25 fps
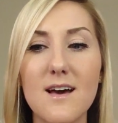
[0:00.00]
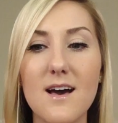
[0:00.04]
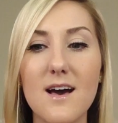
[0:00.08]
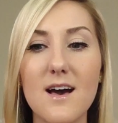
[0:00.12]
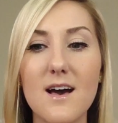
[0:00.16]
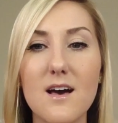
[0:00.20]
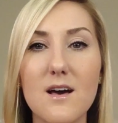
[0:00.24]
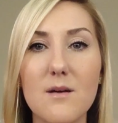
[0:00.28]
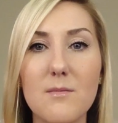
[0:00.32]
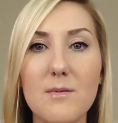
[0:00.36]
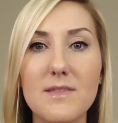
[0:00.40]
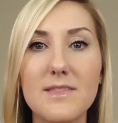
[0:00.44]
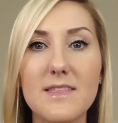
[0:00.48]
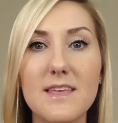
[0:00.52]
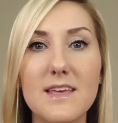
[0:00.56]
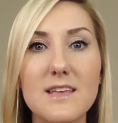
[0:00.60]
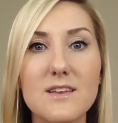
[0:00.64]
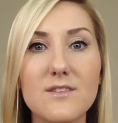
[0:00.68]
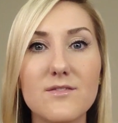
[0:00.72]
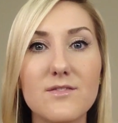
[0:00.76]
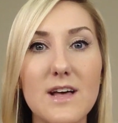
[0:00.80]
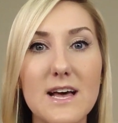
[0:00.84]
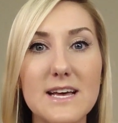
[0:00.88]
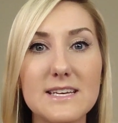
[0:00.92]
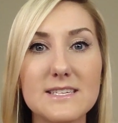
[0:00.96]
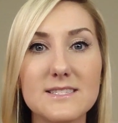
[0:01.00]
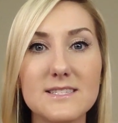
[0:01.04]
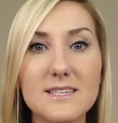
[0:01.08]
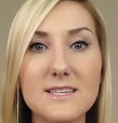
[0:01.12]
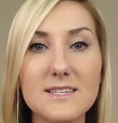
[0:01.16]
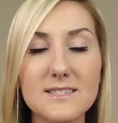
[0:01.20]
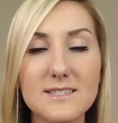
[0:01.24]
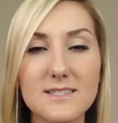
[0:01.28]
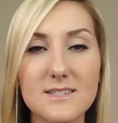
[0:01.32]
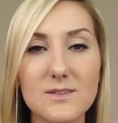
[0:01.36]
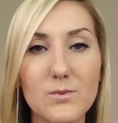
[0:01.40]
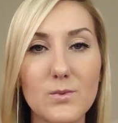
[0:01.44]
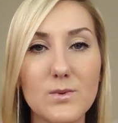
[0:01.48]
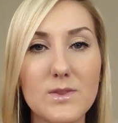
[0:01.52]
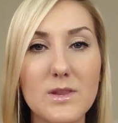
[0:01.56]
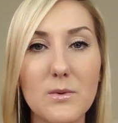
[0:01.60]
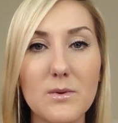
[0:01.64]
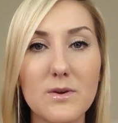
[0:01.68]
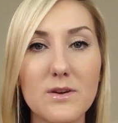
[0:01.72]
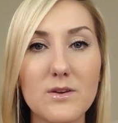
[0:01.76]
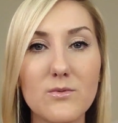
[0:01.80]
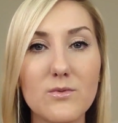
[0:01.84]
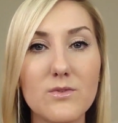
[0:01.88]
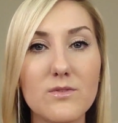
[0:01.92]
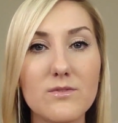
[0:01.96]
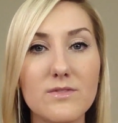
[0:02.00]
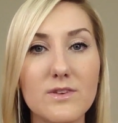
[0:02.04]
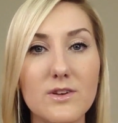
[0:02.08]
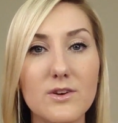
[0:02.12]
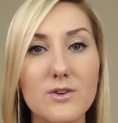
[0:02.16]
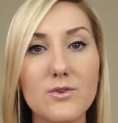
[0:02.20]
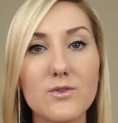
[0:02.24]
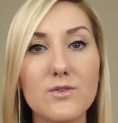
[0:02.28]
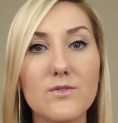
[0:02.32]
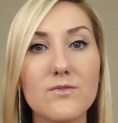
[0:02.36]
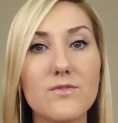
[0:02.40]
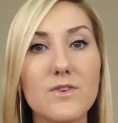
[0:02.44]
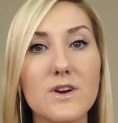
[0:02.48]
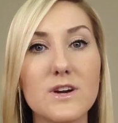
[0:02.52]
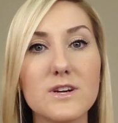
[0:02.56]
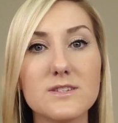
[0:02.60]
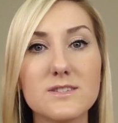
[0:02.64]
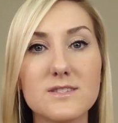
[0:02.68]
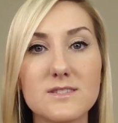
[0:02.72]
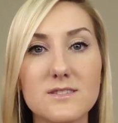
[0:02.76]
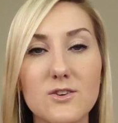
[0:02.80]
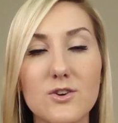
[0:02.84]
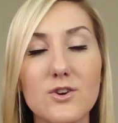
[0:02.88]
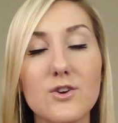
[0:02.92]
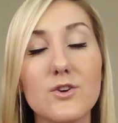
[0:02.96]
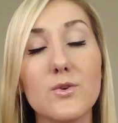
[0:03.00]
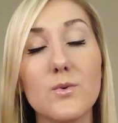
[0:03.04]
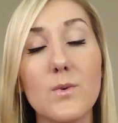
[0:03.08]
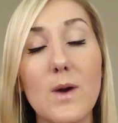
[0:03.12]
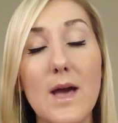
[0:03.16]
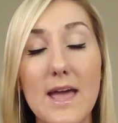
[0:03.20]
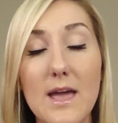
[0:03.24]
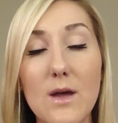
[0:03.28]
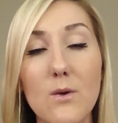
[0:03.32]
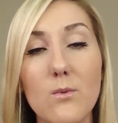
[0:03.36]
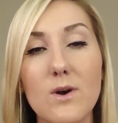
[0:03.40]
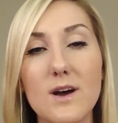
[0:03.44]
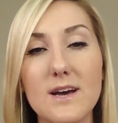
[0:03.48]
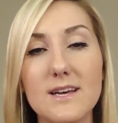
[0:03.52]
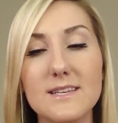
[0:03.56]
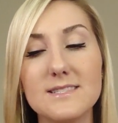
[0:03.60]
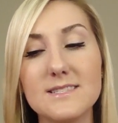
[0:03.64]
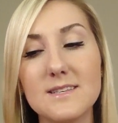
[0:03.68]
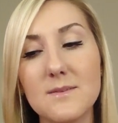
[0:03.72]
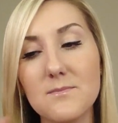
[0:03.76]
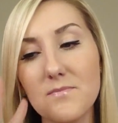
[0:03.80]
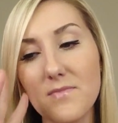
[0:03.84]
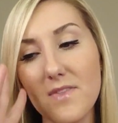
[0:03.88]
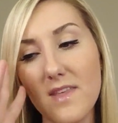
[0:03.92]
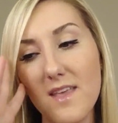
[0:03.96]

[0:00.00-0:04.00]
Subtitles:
at the end of last season when they were going to reveal who the first, or who A was.